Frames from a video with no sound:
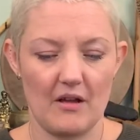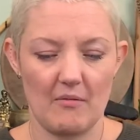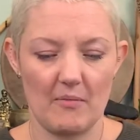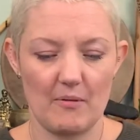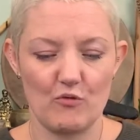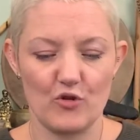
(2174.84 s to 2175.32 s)

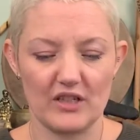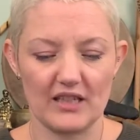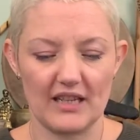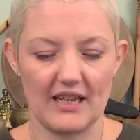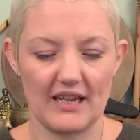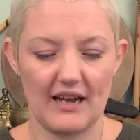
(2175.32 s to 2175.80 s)
But
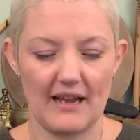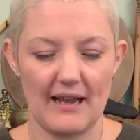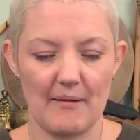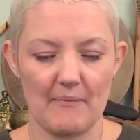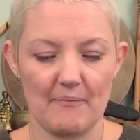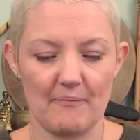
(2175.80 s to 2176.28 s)
mostly
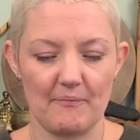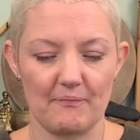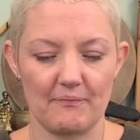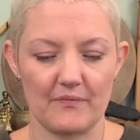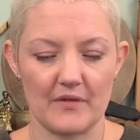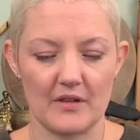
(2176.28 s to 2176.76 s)

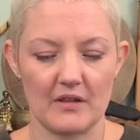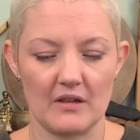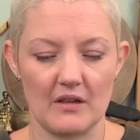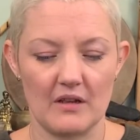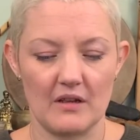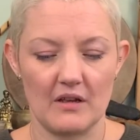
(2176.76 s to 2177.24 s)

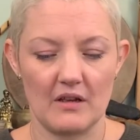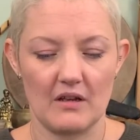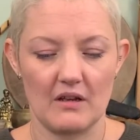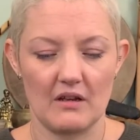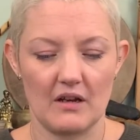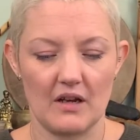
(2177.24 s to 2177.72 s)

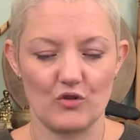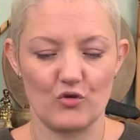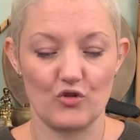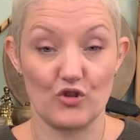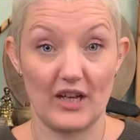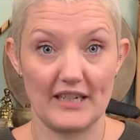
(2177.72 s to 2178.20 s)
I don't
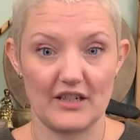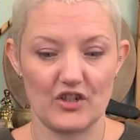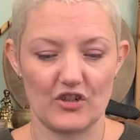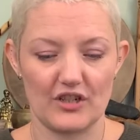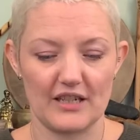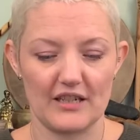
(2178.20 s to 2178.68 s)
do guided
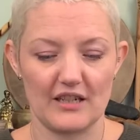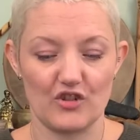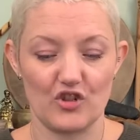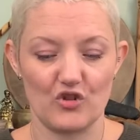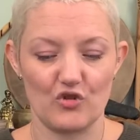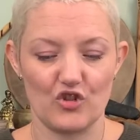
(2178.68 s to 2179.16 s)
journeys, I
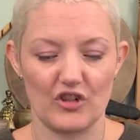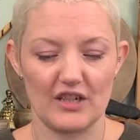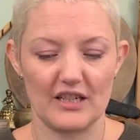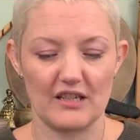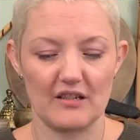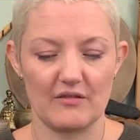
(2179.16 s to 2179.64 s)
just do
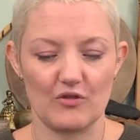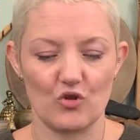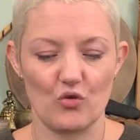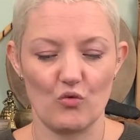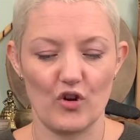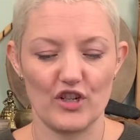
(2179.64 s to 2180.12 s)
journeys. So
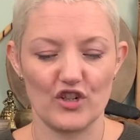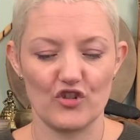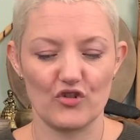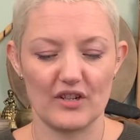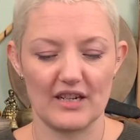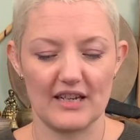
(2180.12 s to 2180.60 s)
what you're
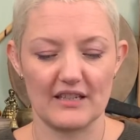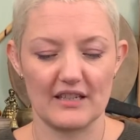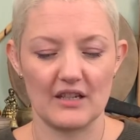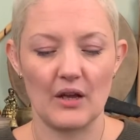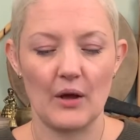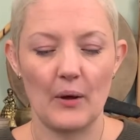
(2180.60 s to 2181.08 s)
doing
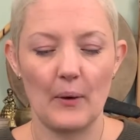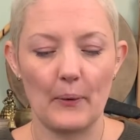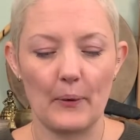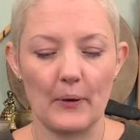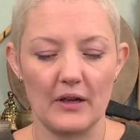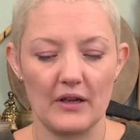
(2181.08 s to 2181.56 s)
is
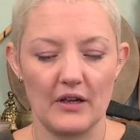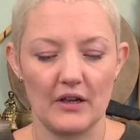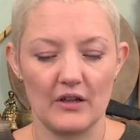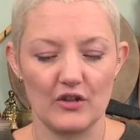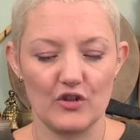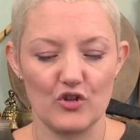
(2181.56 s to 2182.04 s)

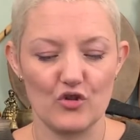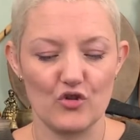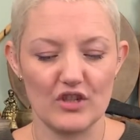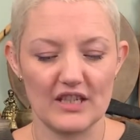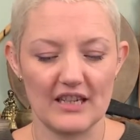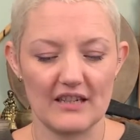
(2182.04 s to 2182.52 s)
you're
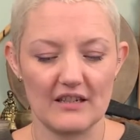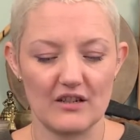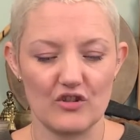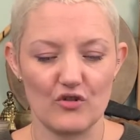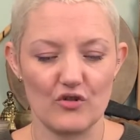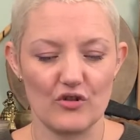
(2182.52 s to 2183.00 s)
using
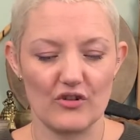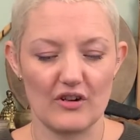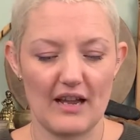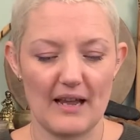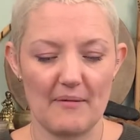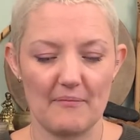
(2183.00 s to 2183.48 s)
your
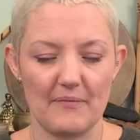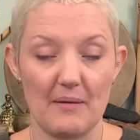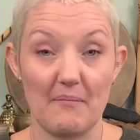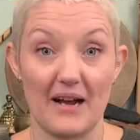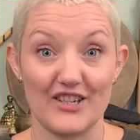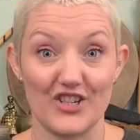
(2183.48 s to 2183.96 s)

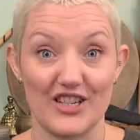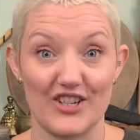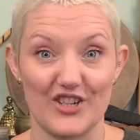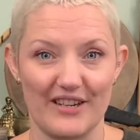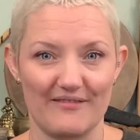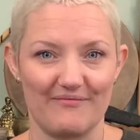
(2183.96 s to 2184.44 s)

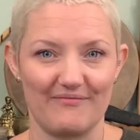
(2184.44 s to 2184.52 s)
imagination.